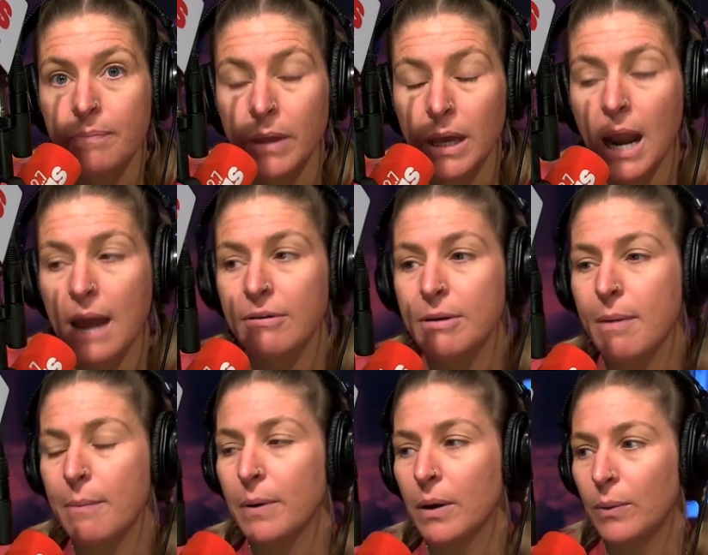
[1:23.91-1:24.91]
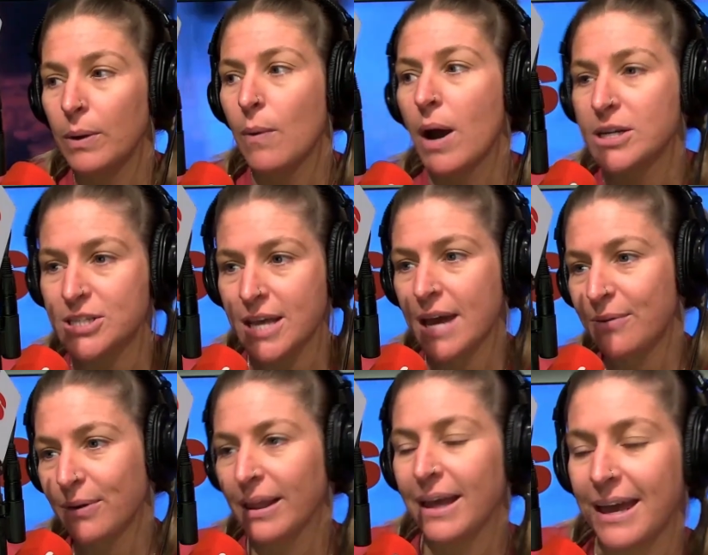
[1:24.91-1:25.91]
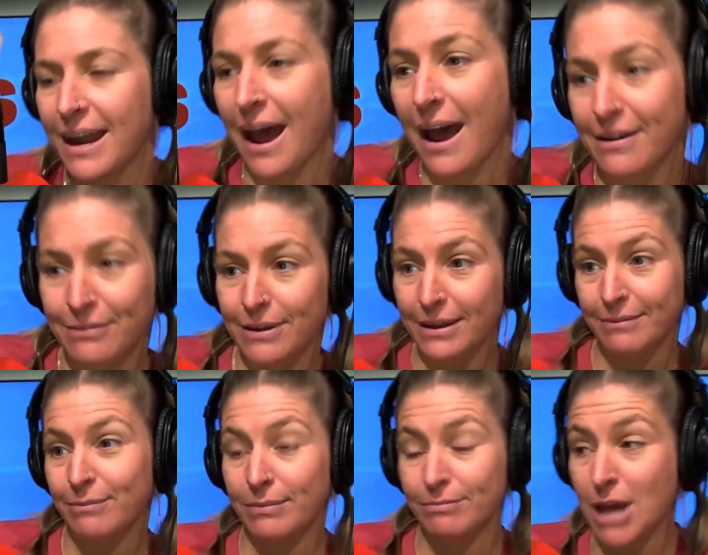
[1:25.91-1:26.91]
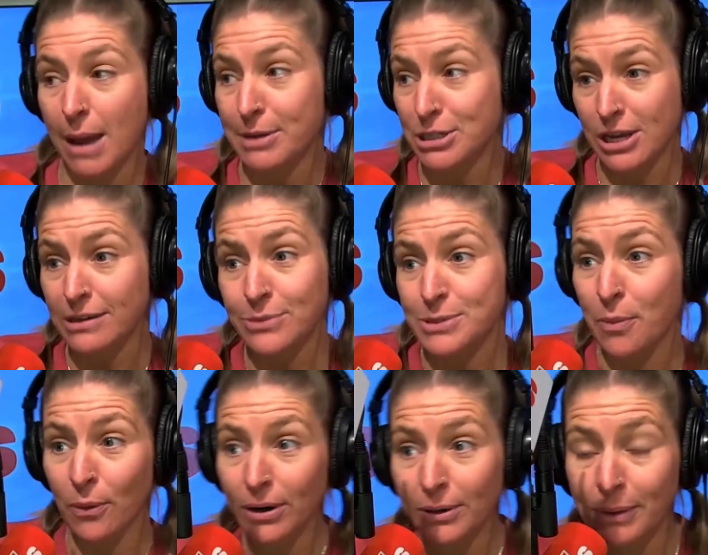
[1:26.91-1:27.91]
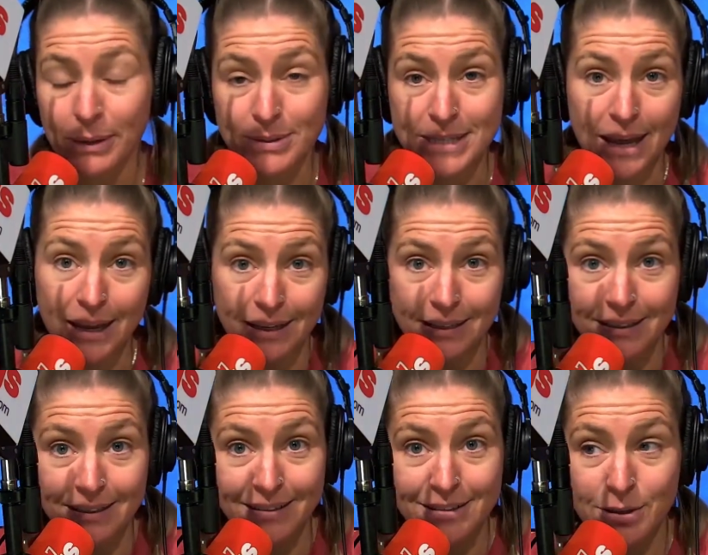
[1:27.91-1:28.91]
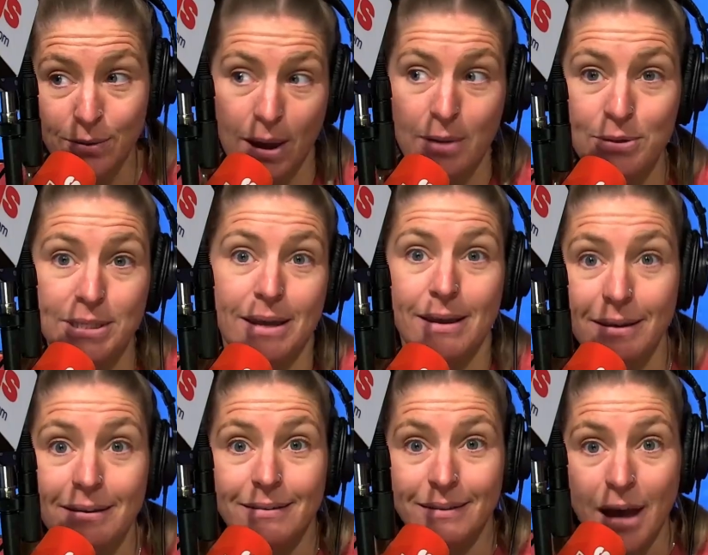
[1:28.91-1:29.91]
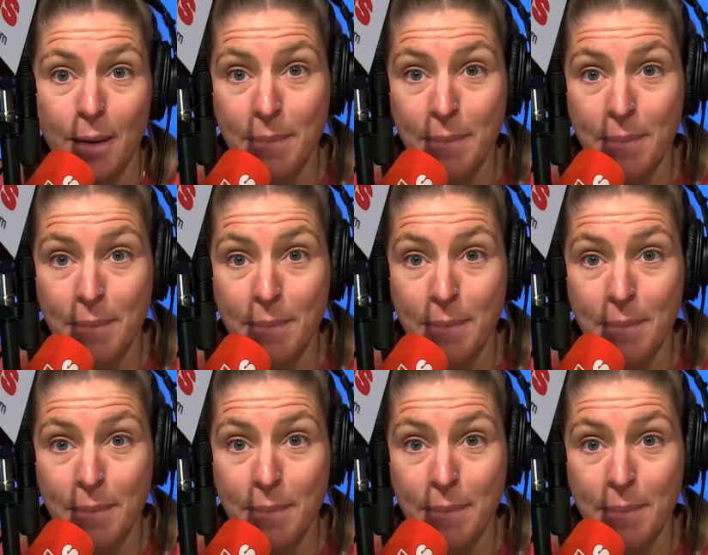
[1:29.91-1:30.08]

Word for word: And I remember we watched that, and we're and I, I mean, Jaden was born when it was on, so I was like a Robin